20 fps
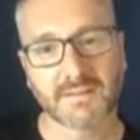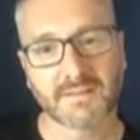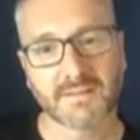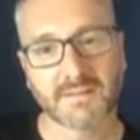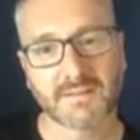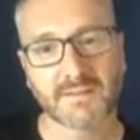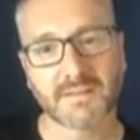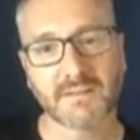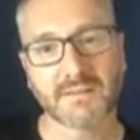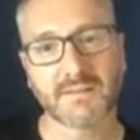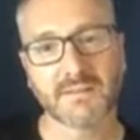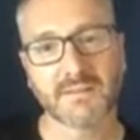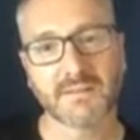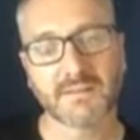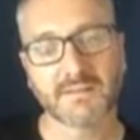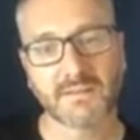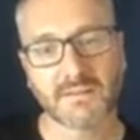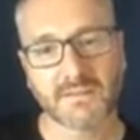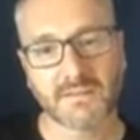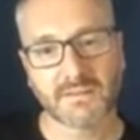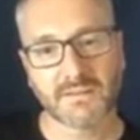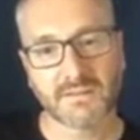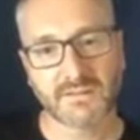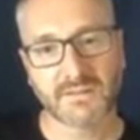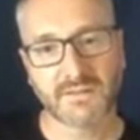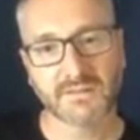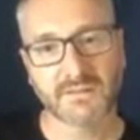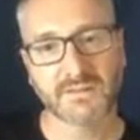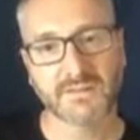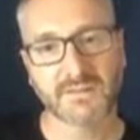
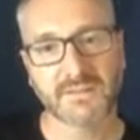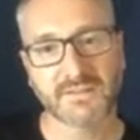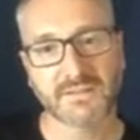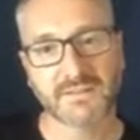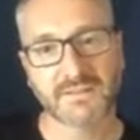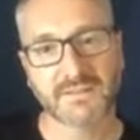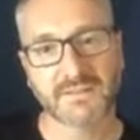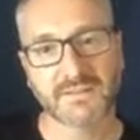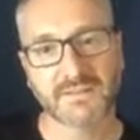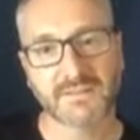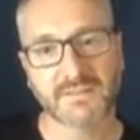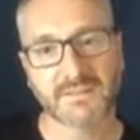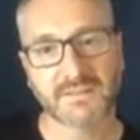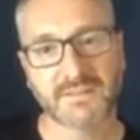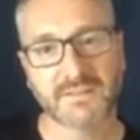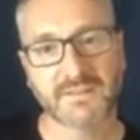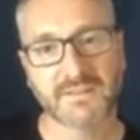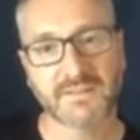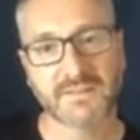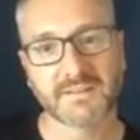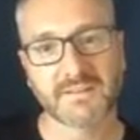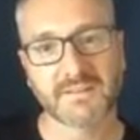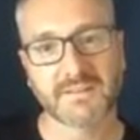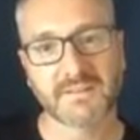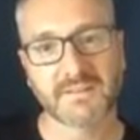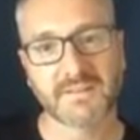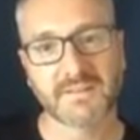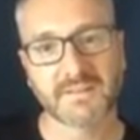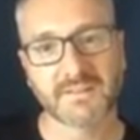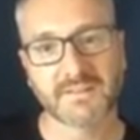
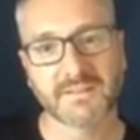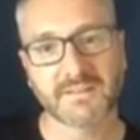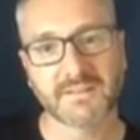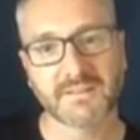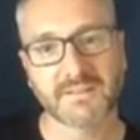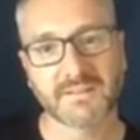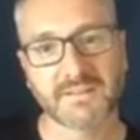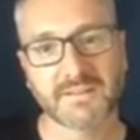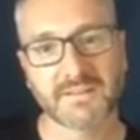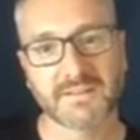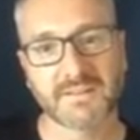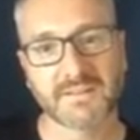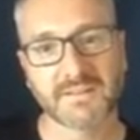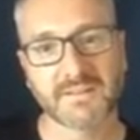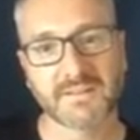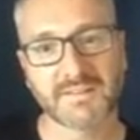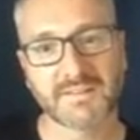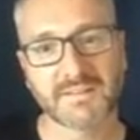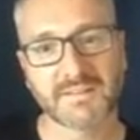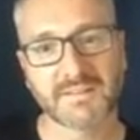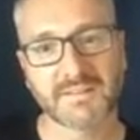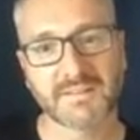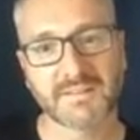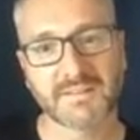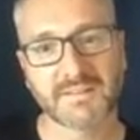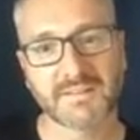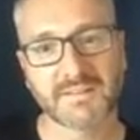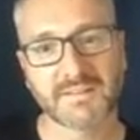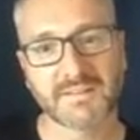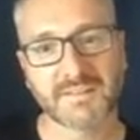
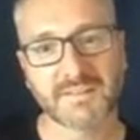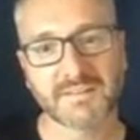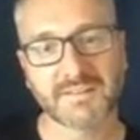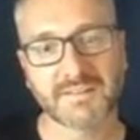No words are spoken by the person on screen.